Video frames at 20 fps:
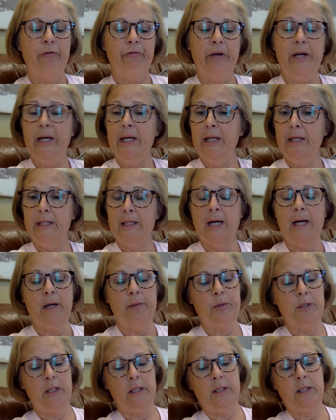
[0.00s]
Feeding
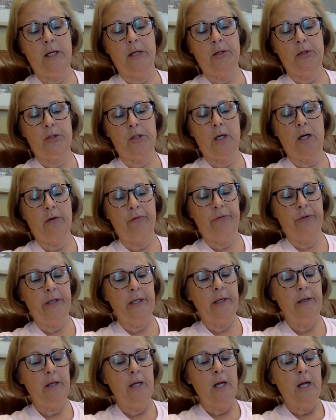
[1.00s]
time, said Tuck
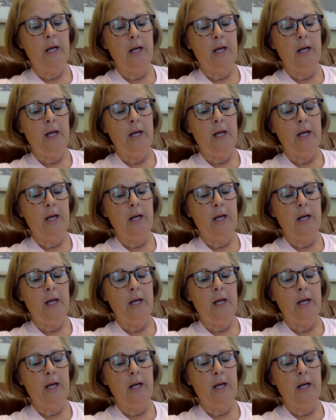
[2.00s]
softly,